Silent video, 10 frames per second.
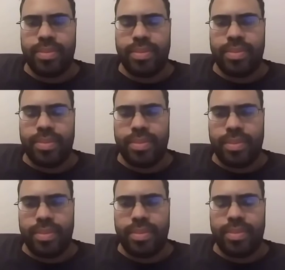
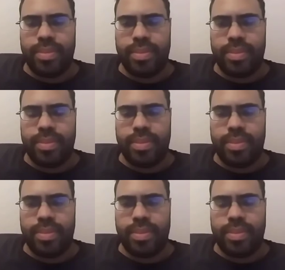
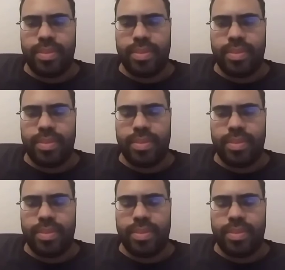[no speech]